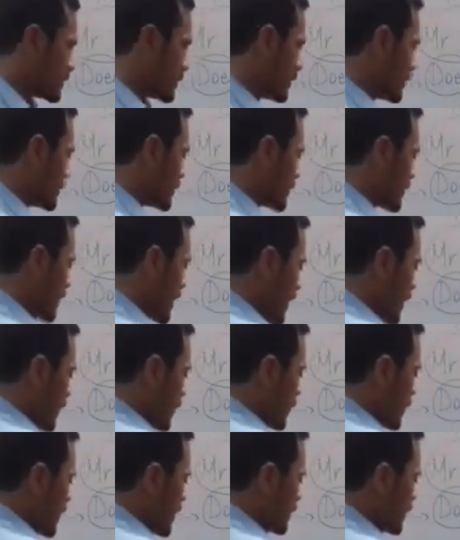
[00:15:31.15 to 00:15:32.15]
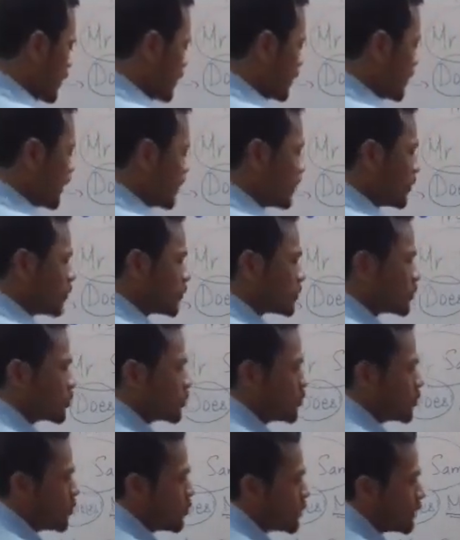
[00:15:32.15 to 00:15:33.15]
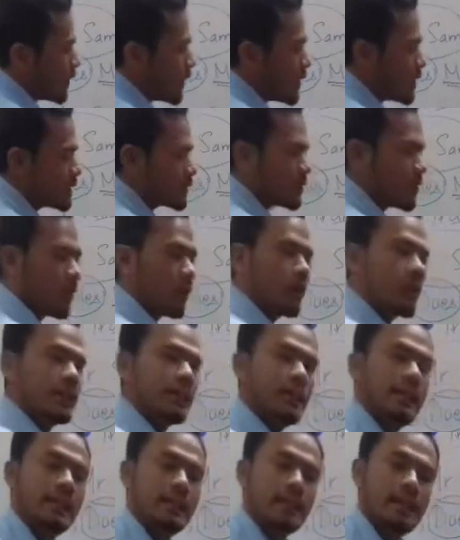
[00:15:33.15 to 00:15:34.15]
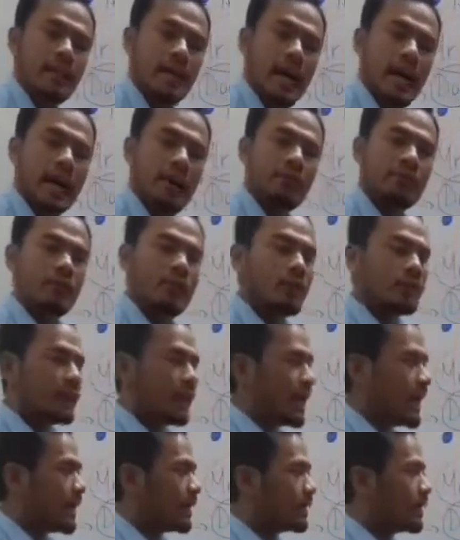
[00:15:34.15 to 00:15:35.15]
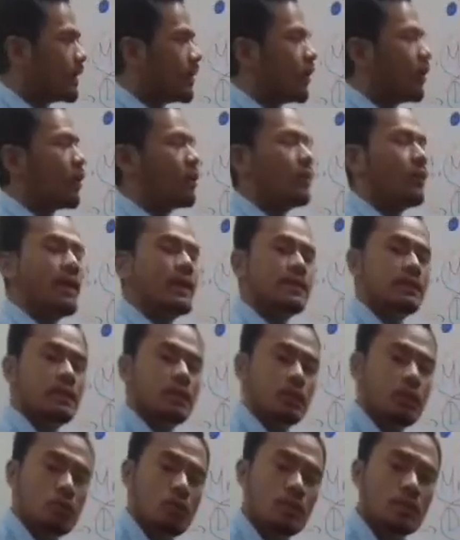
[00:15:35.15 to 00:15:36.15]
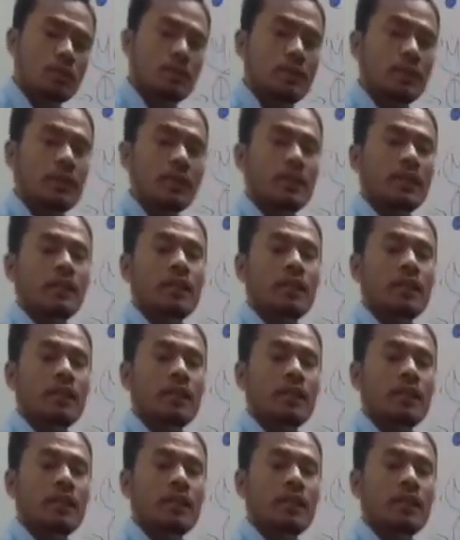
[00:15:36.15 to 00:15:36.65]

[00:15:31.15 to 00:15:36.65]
See, whenever we use do, does or did, after that always use